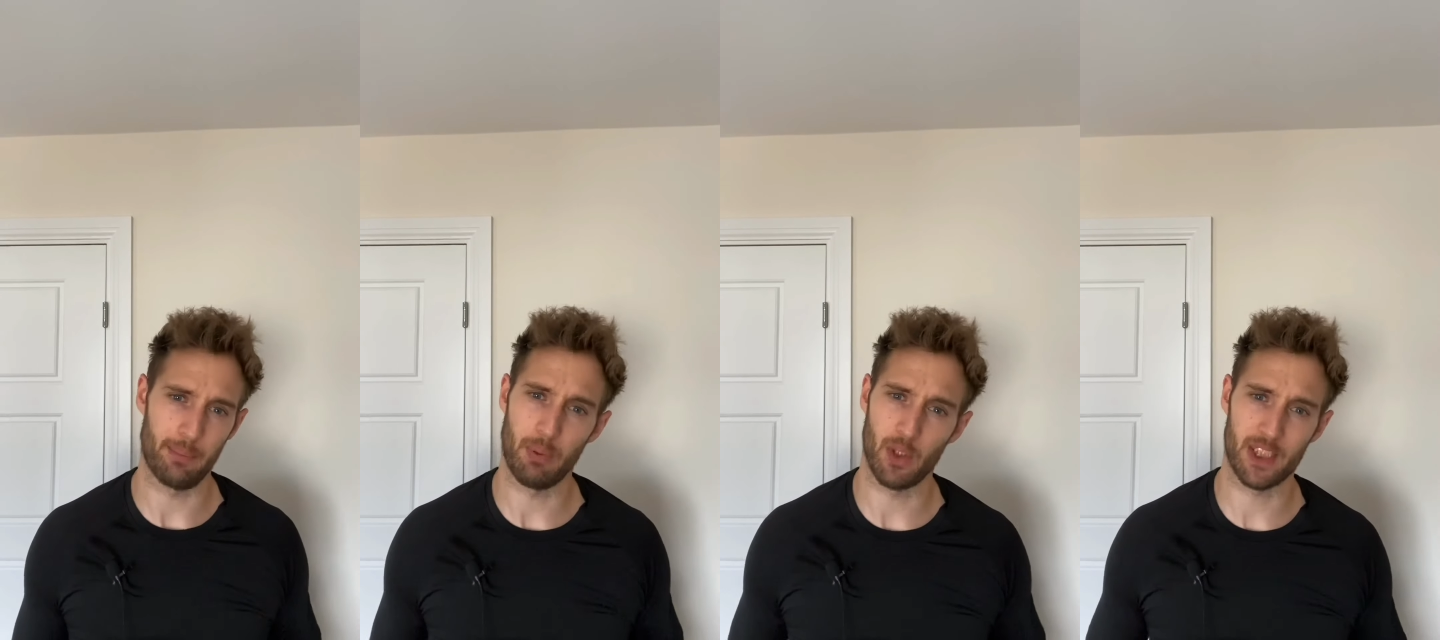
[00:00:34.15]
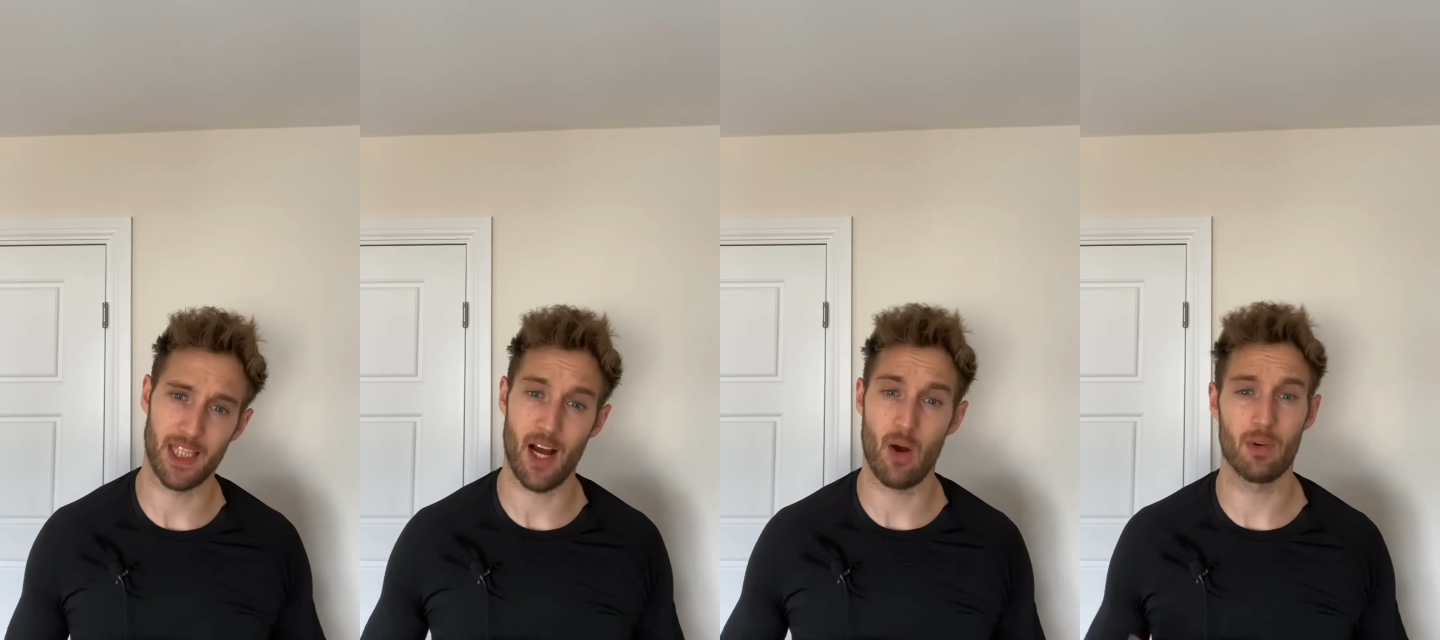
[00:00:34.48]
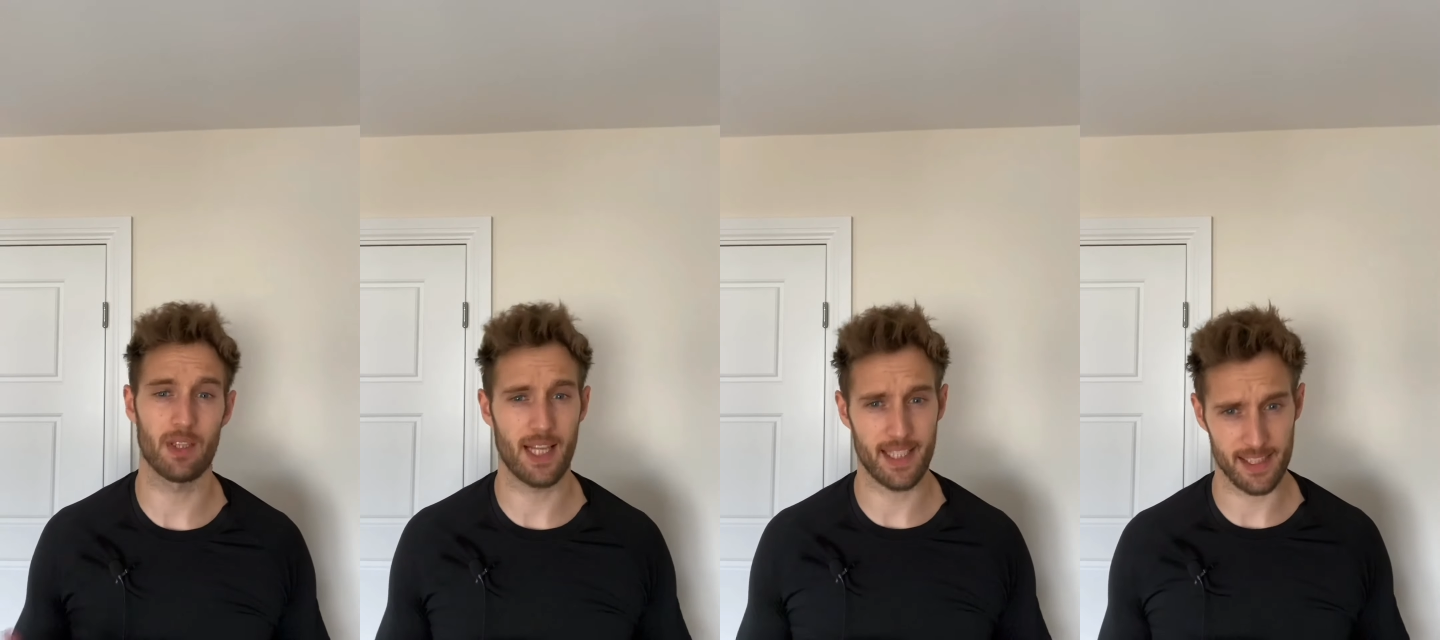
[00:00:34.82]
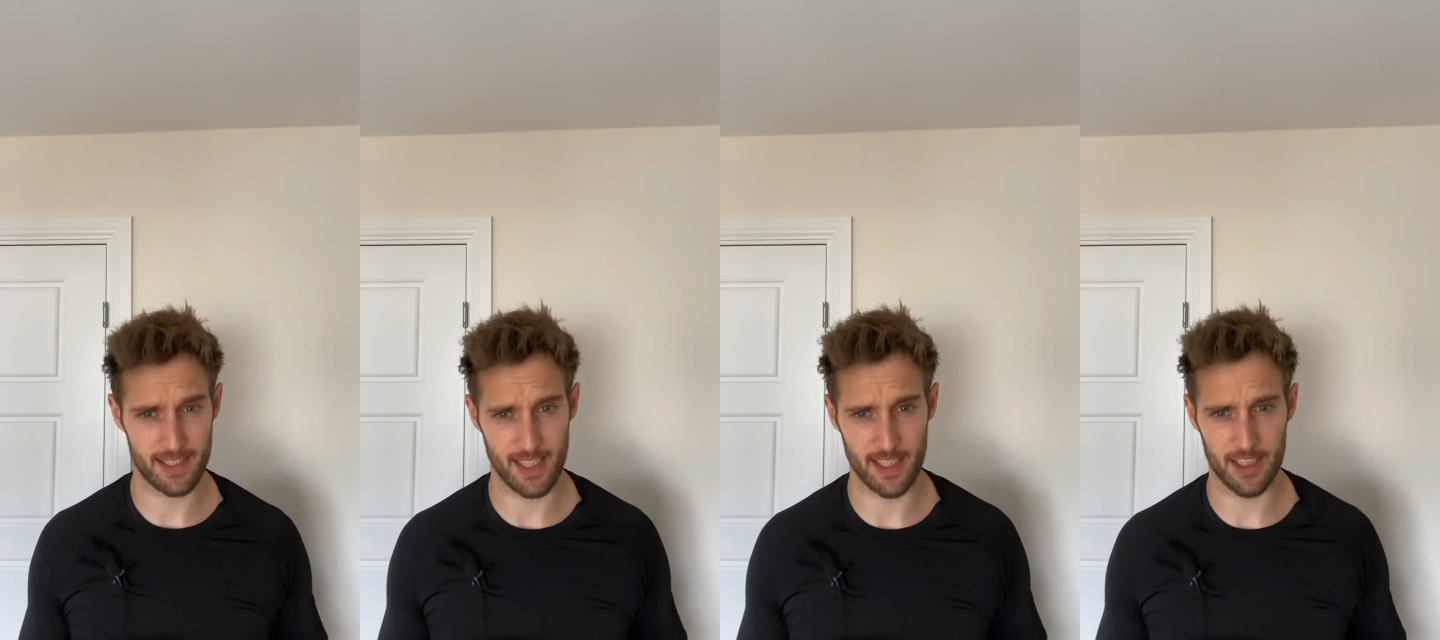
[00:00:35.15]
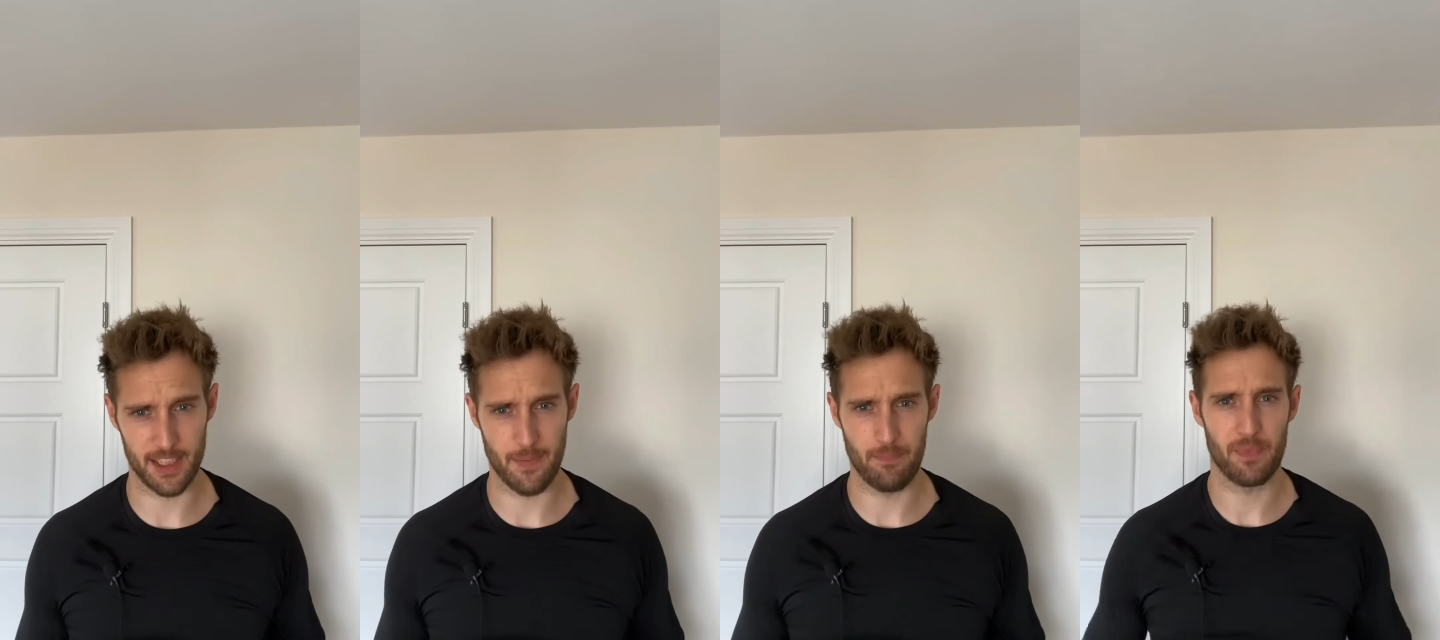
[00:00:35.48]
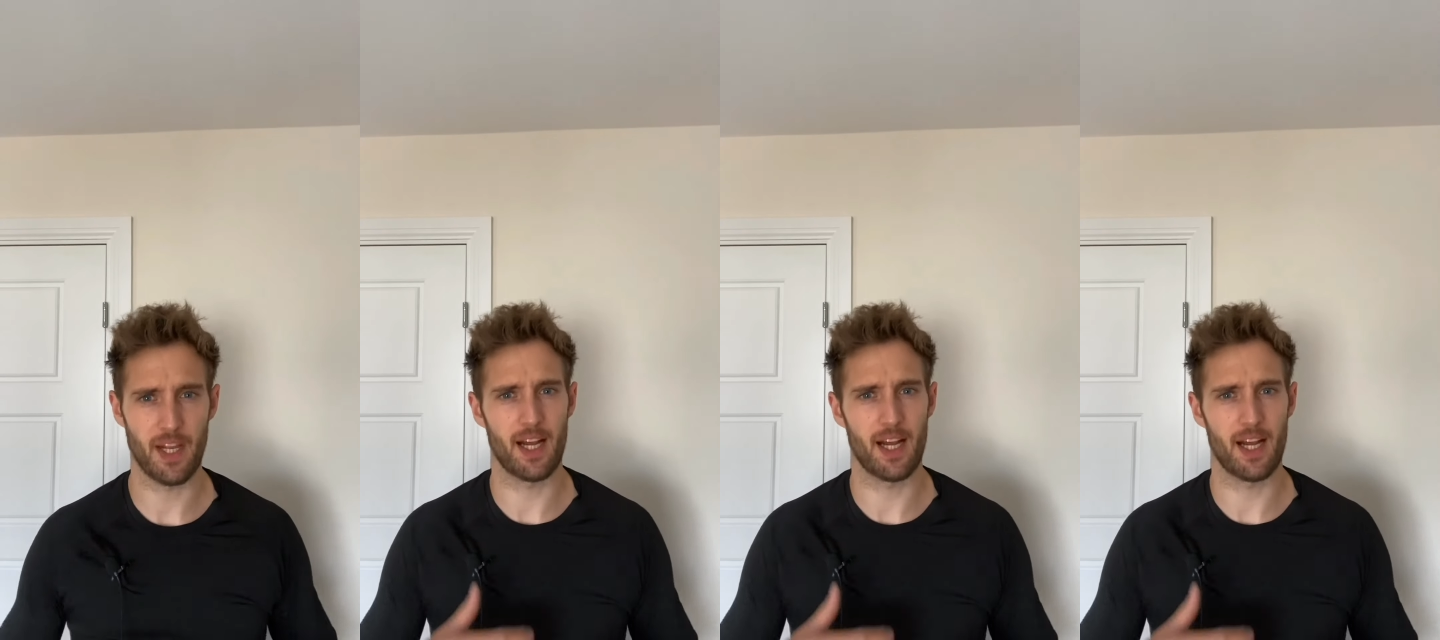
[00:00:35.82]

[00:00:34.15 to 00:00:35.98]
pushdown, leg extension,